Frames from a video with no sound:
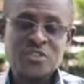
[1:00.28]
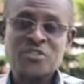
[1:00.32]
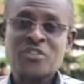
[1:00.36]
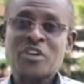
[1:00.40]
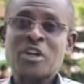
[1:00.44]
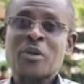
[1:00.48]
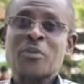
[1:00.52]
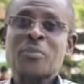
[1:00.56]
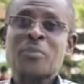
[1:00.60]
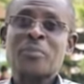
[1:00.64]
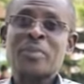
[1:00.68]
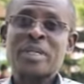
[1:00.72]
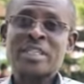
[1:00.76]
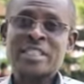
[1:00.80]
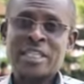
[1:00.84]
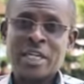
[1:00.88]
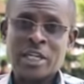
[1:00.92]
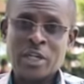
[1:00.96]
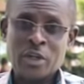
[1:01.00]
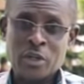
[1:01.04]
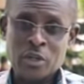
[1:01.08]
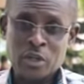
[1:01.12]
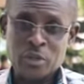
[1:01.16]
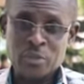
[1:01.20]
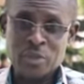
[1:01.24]
development
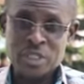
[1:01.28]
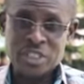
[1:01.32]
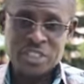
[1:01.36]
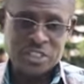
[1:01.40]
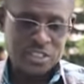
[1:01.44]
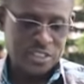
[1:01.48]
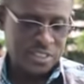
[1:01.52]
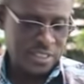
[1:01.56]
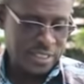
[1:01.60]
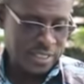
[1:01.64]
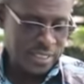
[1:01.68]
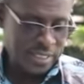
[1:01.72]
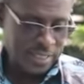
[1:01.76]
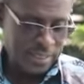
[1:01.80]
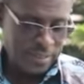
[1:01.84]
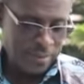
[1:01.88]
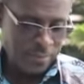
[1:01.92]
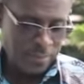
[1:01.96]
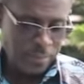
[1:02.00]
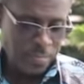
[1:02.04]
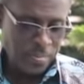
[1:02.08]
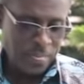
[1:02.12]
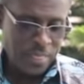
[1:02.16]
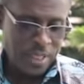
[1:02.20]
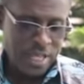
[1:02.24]
economist
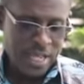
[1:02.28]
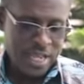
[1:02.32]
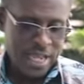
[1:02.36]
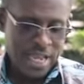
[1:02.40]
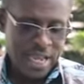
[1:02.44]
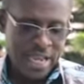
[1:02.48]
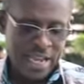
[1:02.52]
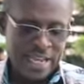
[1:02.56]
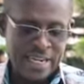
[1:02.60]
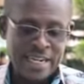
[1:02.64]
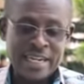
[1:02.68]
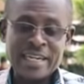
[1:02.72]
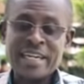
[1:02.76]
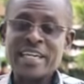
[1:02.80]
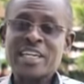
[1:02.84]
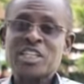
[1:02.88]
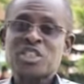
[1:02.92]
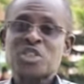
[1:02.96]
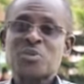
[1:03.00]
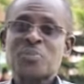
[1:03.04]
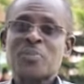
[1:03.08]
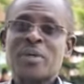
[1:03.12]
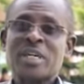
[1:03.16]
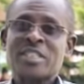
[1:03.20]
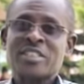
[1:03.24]
and an
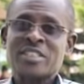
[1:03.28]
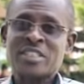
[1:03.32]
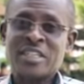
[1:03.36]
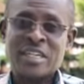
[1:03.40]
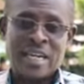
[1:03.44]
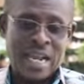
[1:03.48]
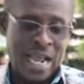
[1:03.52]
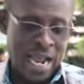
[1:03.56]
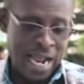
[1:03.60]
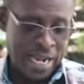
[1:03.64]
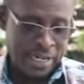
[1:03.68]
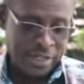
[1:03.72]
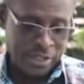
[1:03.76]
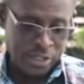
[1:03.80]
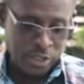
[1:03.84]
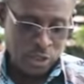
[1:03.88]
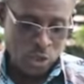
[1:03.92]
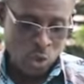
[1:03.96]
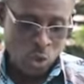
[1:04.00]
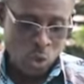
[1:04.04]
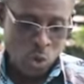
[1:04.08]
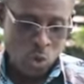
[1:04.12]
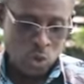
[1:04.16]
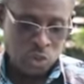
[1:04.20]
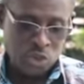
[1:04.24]
expert in
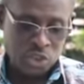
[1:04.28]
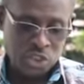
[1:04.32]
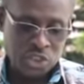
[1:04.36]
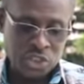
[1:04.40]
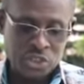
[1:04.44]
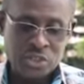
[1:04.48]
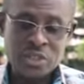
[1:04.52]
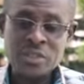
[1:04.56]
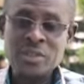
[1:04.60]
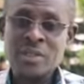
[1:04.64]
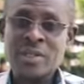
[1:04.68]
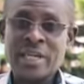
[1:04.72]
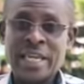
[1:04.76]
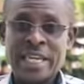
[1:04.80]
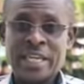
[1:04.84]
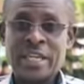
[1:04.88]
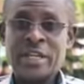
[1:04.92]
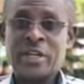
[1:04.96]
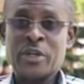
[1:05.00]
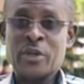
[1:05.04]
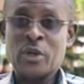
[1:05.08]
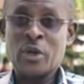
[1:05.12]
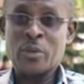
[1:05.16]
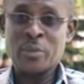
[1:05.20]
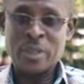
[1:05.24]
agricultural
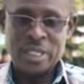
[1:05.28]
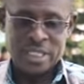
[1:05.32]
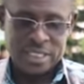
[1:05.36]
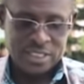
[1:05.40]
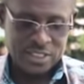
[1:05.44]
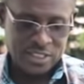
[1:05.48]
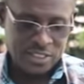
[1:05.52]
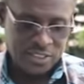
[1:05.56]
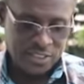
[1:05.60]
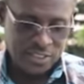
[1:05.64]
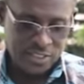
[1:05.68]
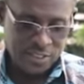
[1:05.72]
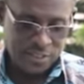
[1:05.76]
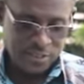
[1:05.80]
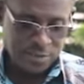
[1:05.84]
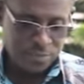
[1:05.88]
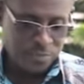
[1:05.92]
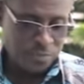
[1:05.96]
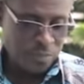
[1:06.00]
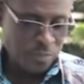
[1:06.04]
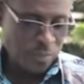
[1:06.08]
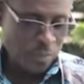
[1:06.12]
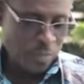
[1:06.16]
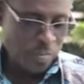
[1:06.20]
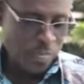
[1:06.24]
economics
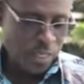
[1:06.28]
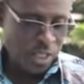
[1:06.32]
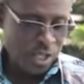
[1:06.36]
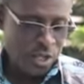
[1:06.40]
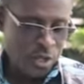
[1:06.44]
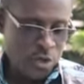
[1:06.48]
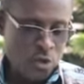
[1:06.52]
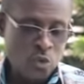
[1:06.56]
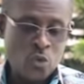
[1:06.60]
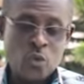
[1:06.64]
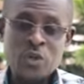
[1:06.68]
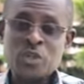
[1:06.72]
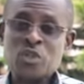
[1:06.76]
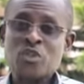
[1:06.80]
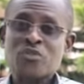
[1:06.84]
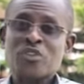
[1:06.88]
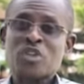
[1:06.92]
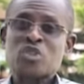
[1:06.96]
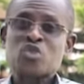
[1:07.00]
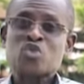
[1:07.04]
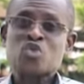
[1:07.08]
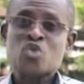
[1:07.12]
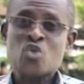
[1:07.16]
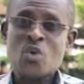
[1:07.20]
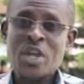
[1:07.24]
with
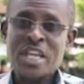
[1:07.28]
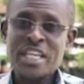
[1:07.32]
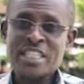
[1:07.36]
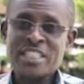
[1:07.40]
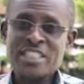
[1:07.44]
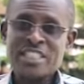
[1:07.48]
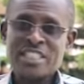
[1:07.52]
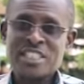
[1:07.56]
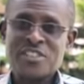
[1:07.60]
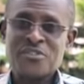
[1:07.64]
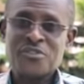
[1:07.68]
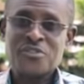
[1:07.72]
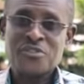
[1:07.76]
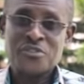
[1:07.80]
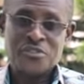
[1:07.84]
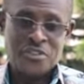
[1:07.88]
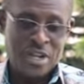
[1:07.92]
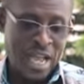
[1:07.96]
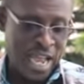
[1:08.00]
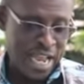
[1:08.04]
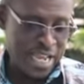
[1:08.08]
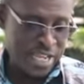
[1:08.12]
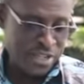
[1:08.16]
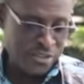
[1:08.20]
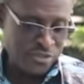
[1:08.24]
over
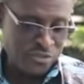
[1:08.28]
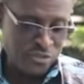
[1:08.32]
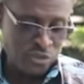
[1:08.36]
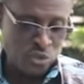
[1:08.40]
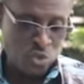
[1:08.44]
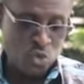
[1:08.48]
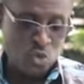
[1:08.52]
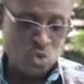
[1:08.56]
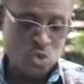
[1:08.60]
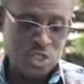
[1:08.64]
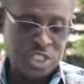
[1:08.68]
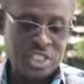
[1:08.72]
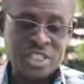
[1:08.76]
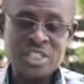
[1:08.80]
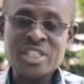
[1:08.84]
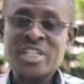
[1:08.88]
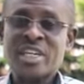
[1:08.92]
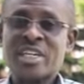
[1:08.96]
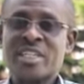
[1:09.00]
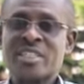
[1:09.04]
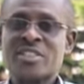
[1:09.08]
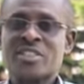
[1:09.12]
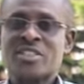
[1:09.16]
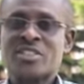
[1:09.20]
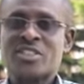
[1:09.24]
25 good
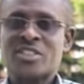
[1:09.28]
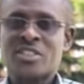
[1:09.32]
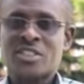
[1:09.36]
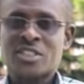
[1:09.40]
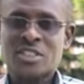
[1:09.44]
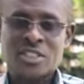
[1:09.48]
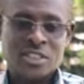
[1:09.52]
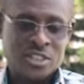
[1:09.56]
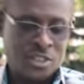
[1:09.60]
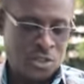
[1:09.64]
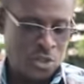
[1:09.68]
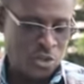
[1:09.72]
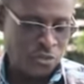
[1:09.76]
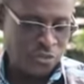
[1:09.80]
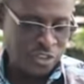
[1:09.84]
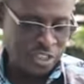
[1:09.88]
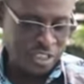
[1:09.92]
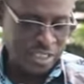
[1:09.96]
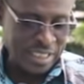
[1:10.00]
years of